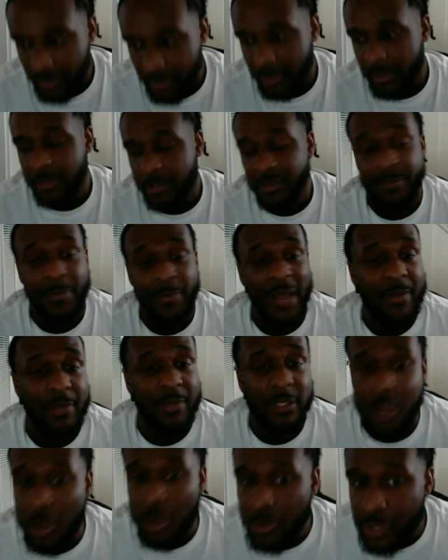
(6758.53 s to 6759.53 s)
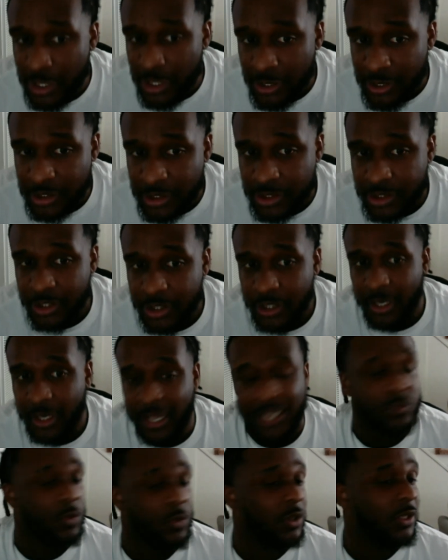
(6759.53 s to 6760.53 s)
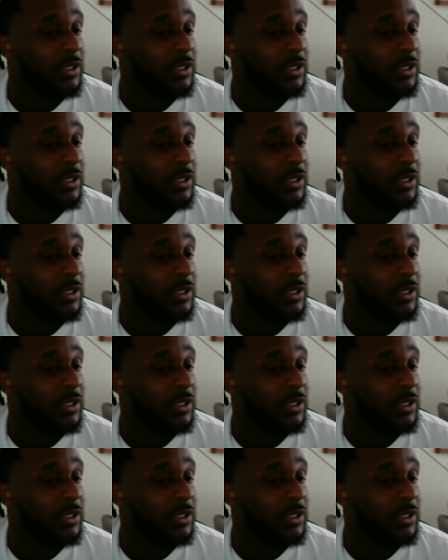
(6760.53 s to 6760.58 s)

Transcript: The Babylonians, as well as the